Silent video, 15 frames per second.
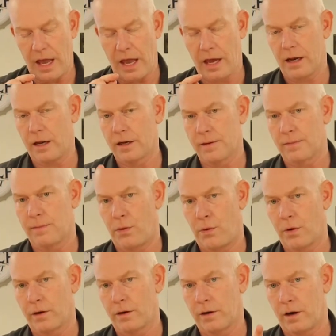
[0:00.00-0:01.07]
It is
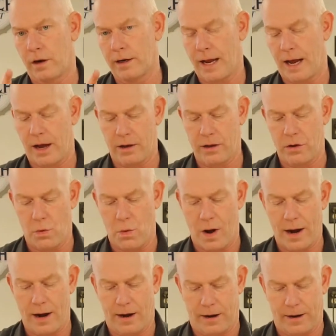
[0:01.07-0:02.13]
important on how you
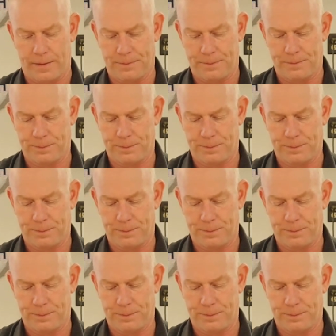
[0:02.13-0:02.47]
wire it.